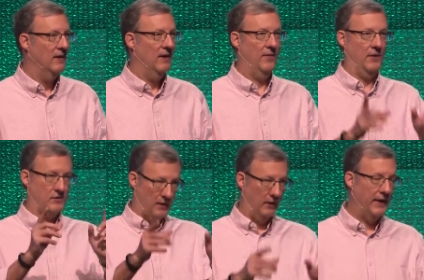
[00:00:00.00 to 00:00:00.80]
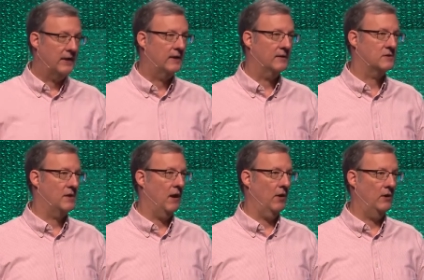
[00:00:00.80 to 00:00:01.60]
Uh, the, the link is
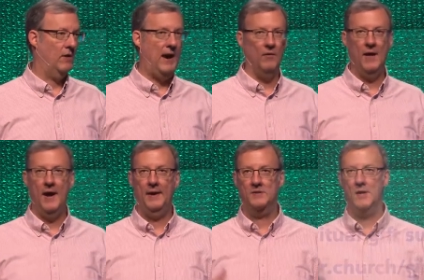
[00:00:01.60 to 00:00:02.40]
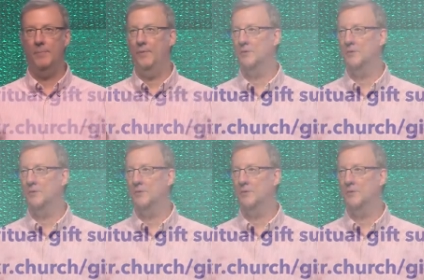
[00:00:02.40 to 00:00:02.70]
there in your outline, it's up on the